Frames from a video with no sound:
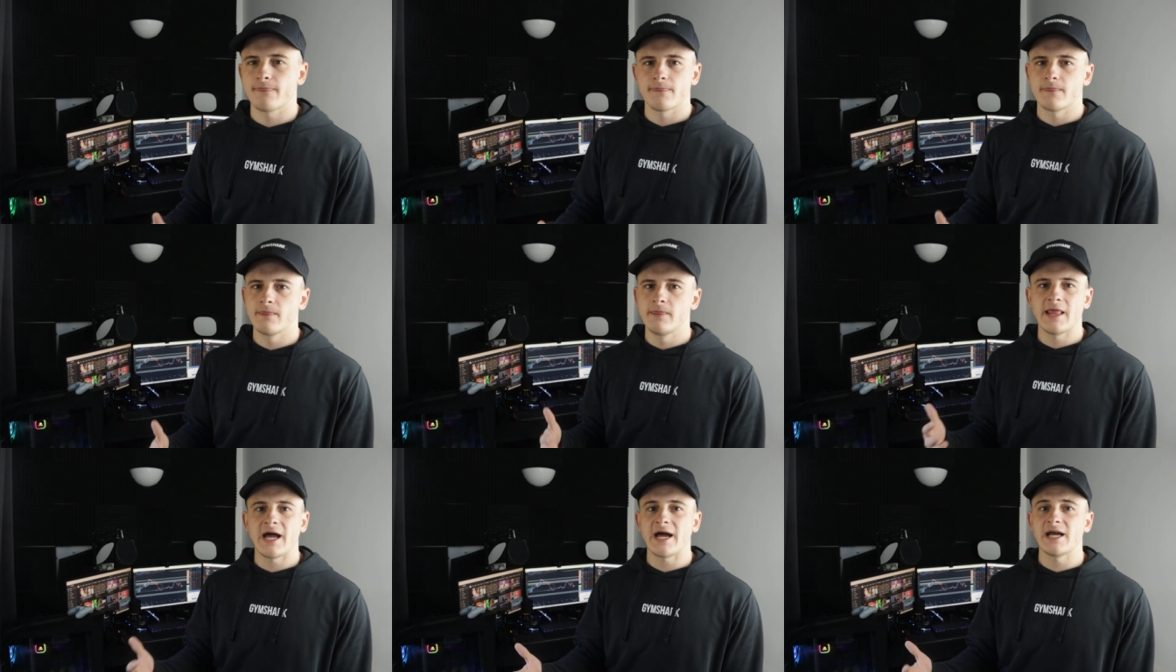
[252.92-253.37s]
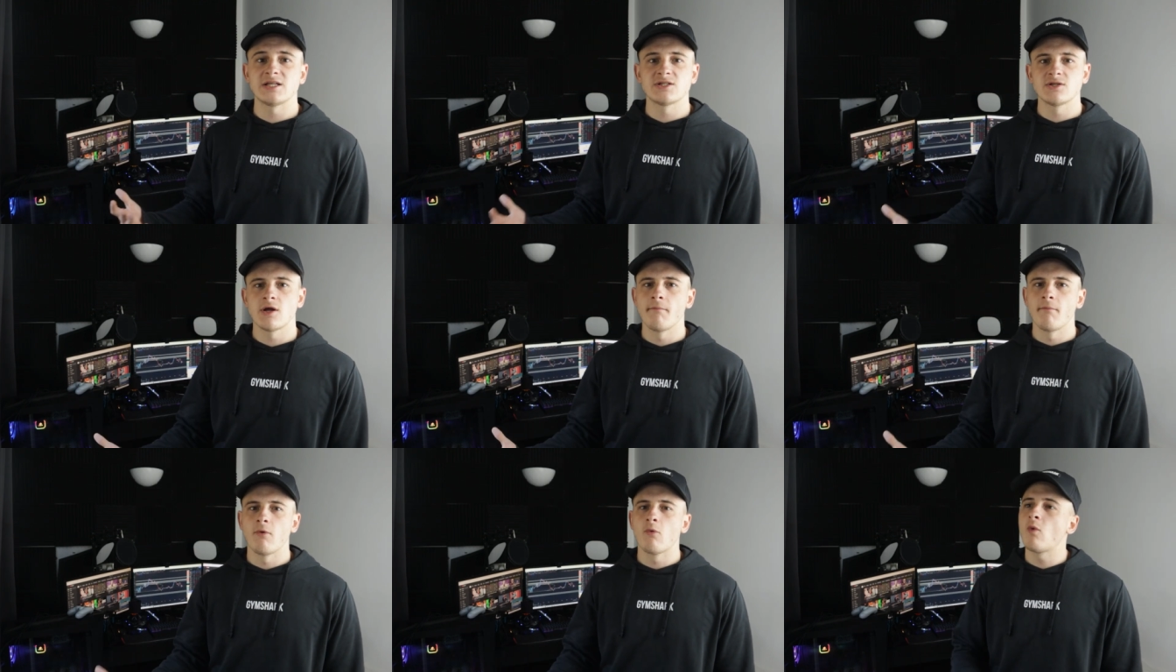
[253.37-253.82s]
And that is
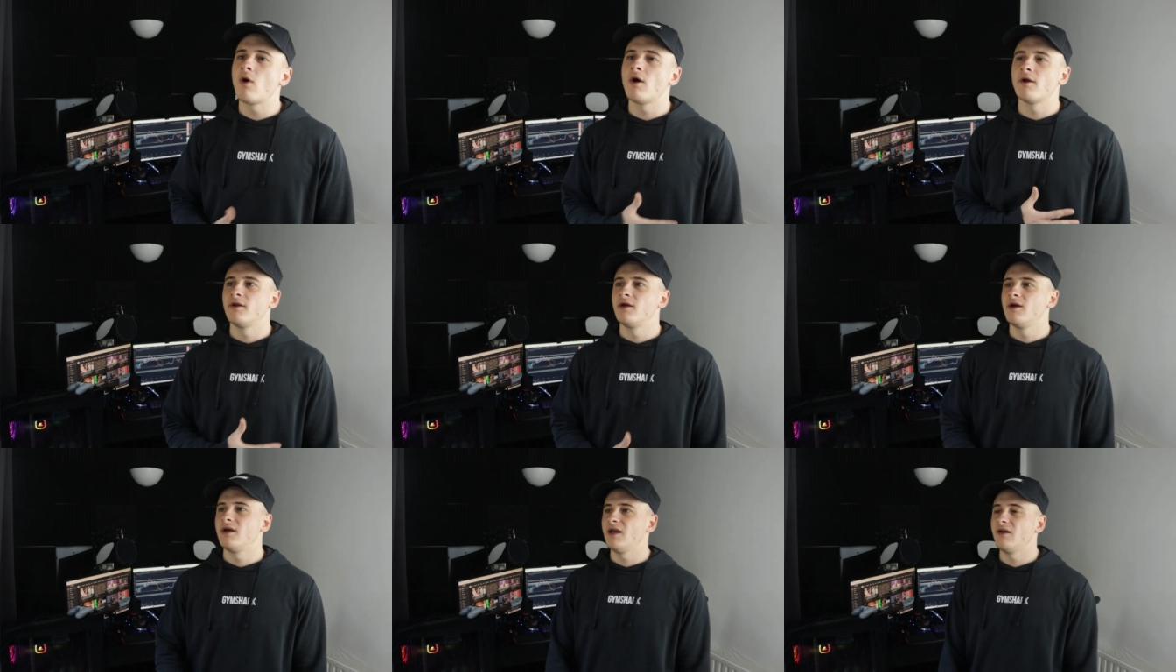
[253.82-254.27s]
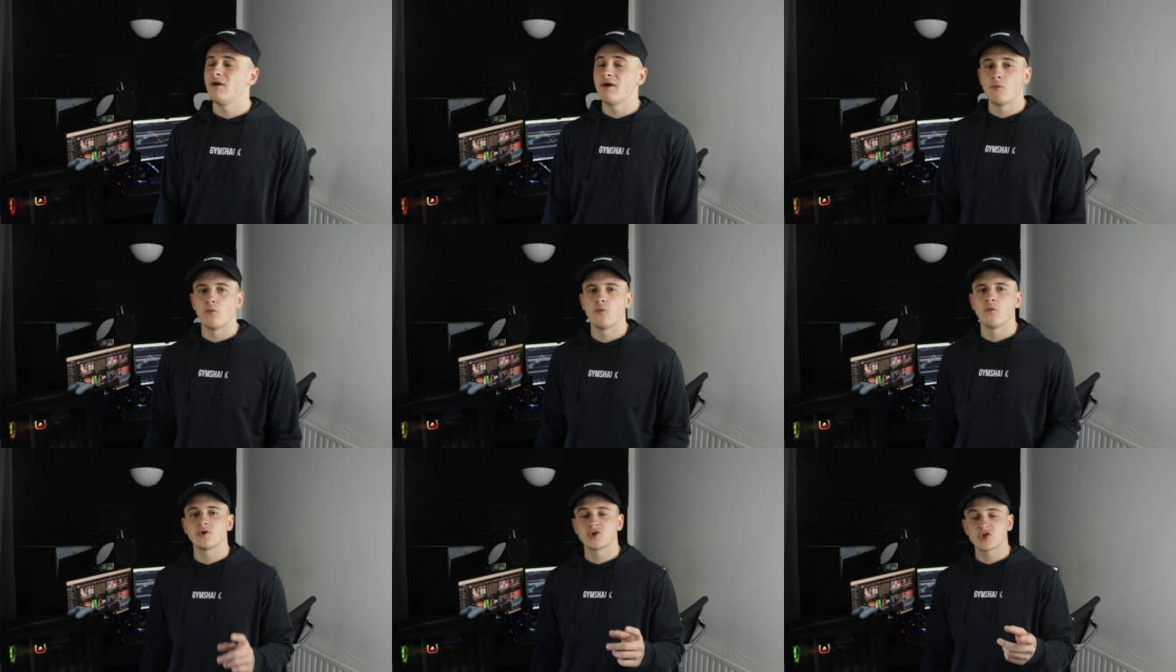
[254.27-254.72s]
number one.
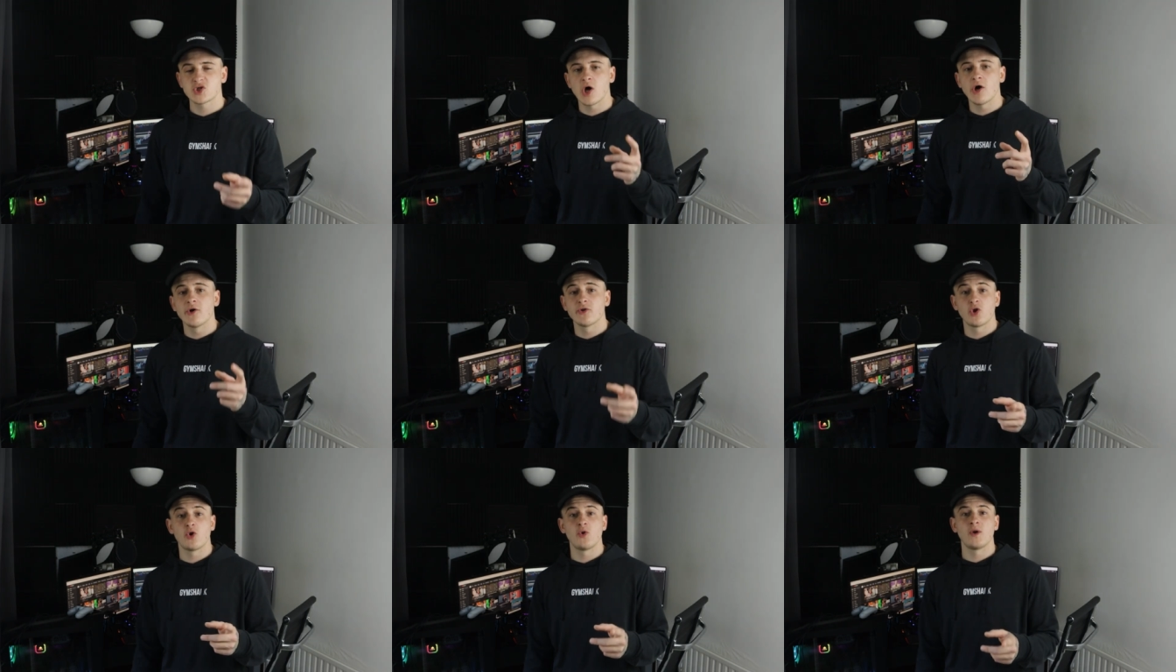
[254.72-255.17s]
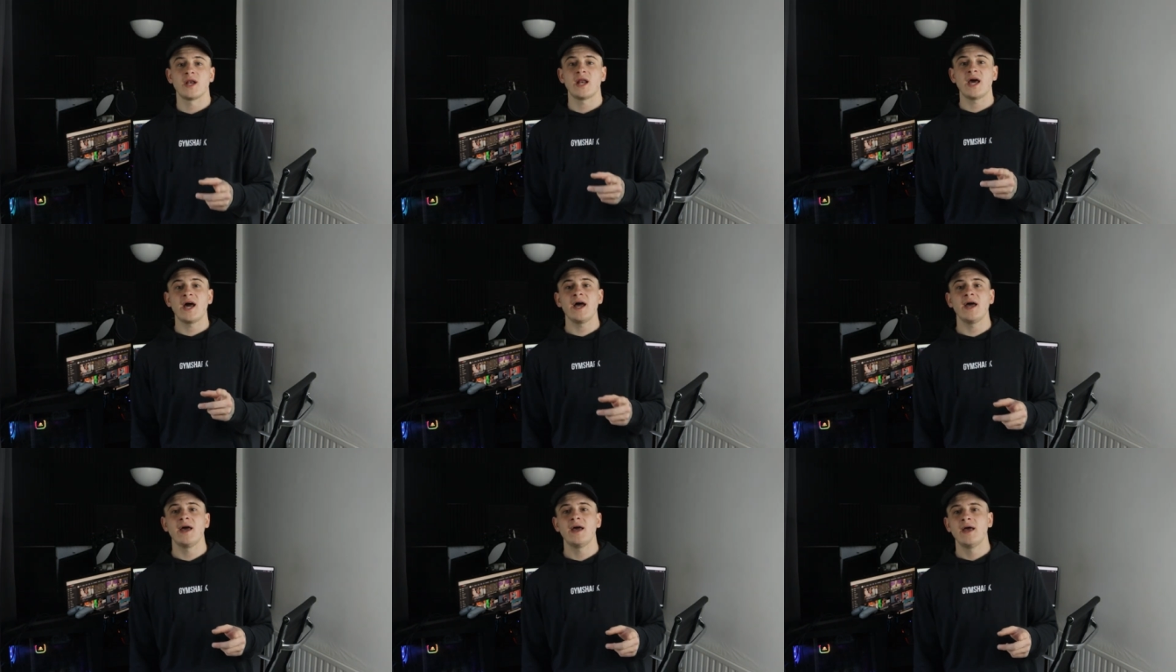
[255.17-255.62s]
Start doing
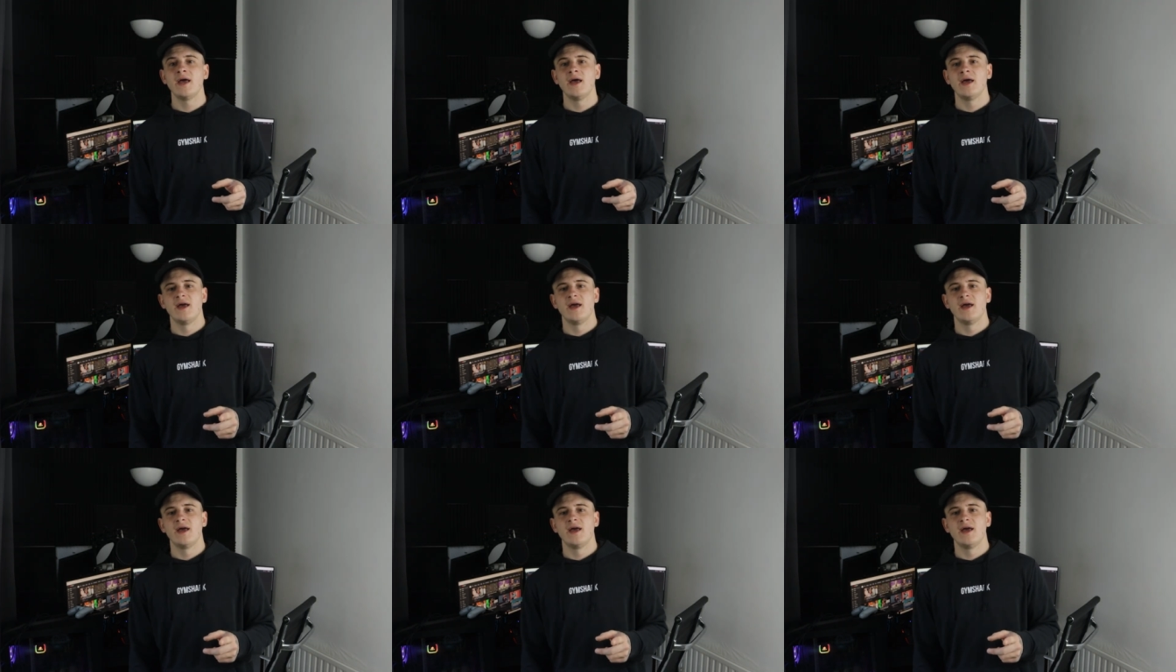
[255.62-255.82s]
that